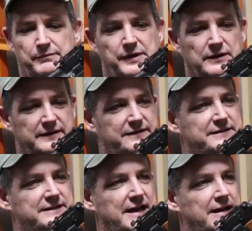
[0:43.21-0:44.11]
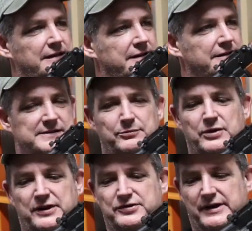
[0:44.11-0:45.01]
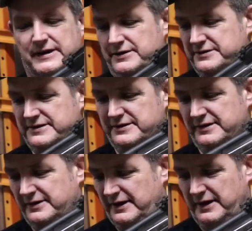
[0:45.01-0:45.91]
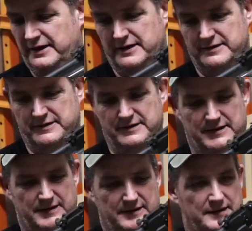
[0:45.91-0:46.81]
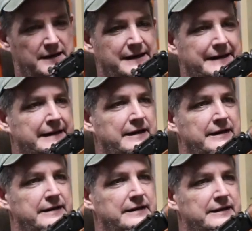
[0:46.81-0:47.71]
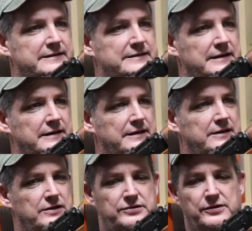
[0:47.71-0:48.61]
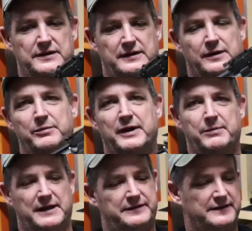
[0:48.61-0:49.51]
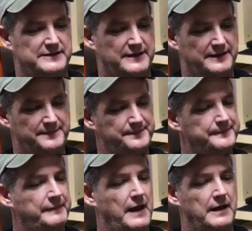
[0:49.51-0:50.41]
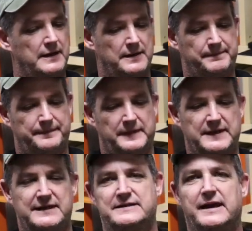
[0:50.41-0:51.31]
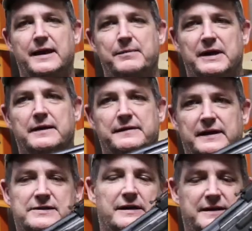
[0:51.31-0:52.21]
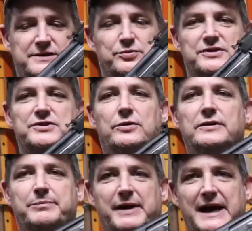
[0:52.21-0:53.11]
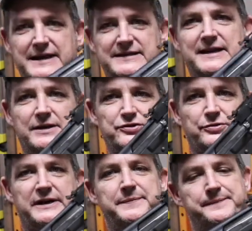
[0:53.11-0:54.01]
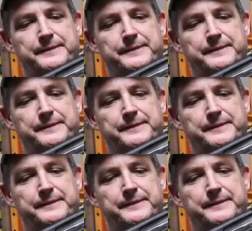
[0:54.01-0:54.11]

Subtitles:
built solid as a brick shit house. And let's show you a little bit about this gun. These came in, these were sold by Century.